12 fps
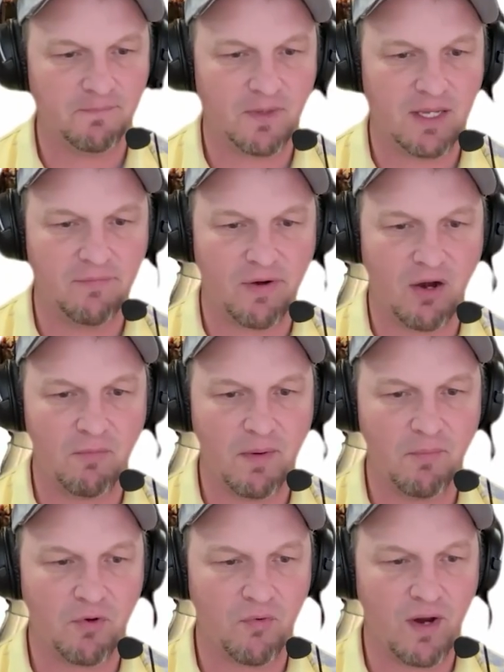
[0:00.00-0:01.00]
if I
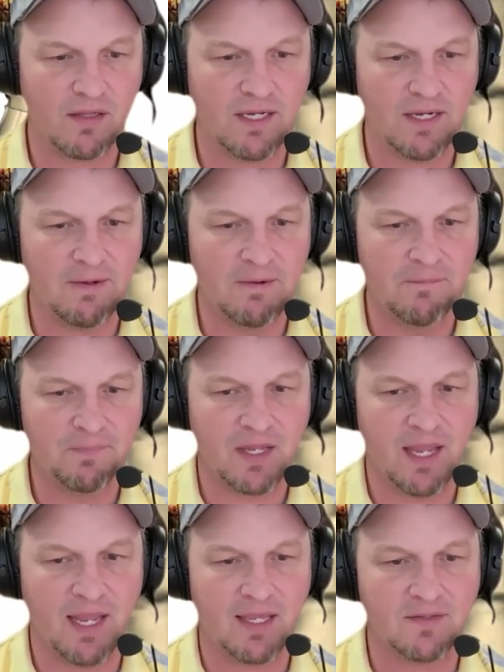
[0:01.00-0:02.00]
remember correctly.
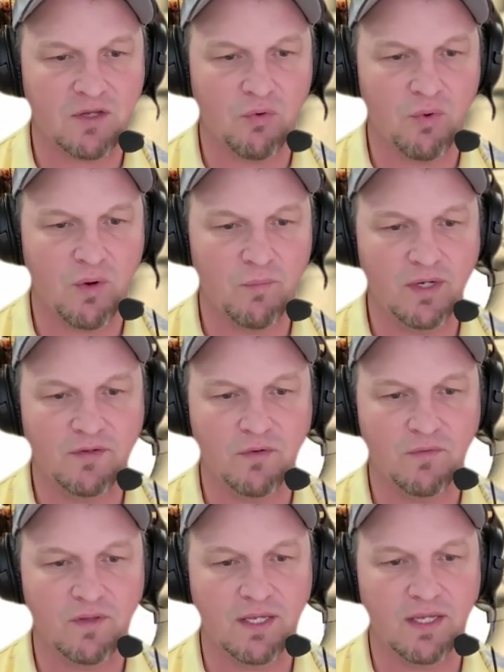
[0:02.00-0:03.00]
And so when we
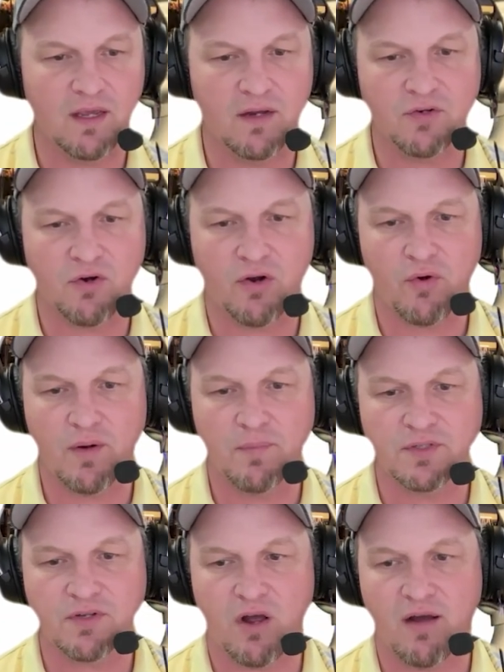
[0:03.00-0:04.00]
do the Dark
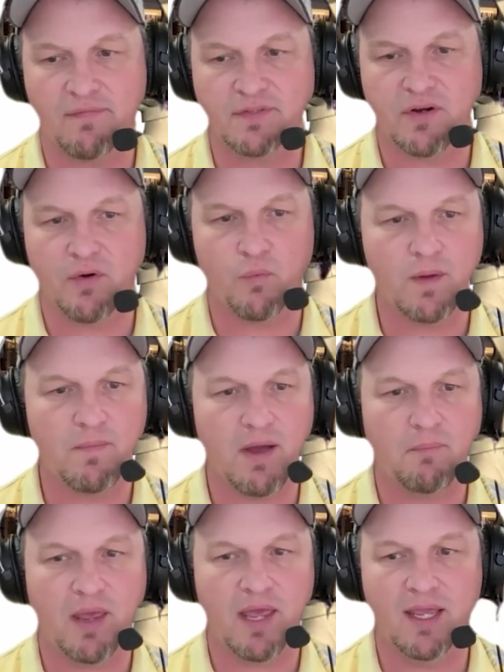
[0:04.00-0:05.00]
Reaper's officer, we
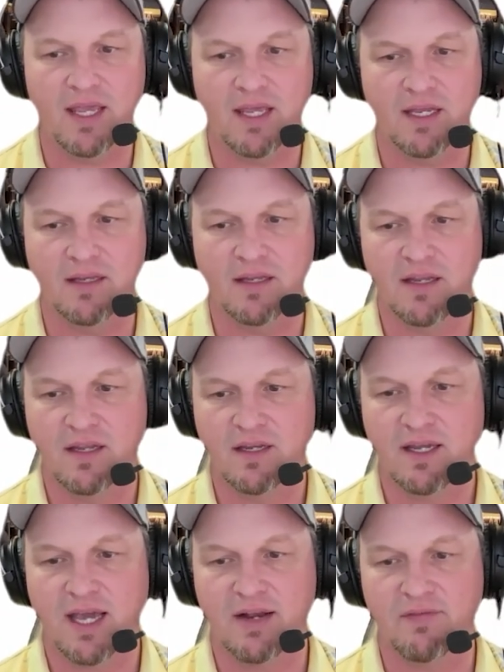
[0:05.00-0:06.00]
might peg in
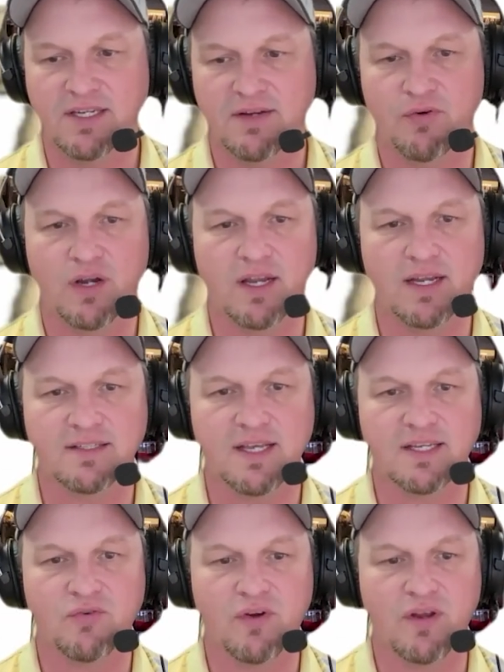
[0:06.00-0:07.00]
kind of a different
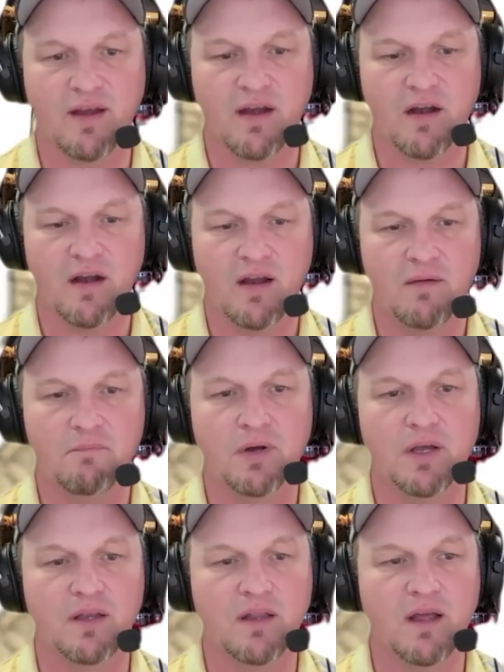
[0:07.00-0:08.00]
accessory there.
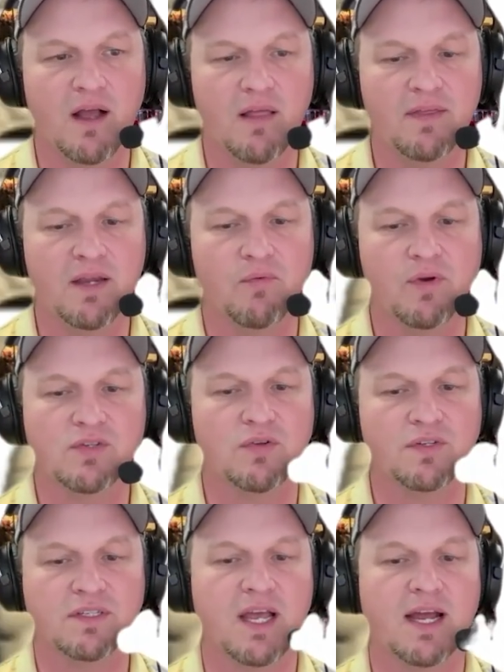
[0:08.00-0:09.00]
But the
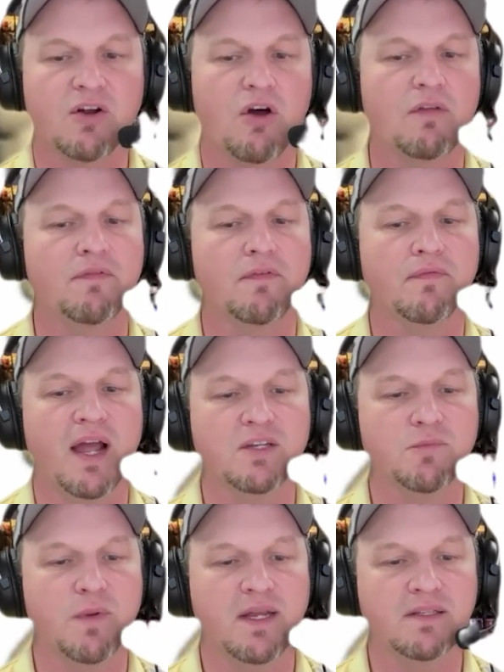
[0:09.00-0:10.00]
original design called for
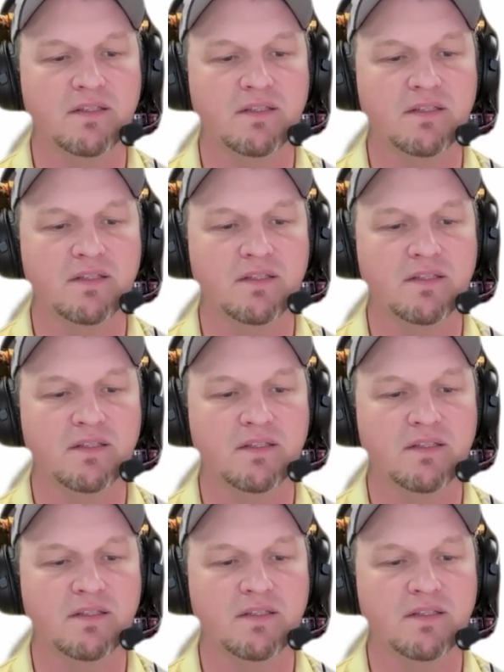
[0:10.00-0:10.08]
flashbangs, and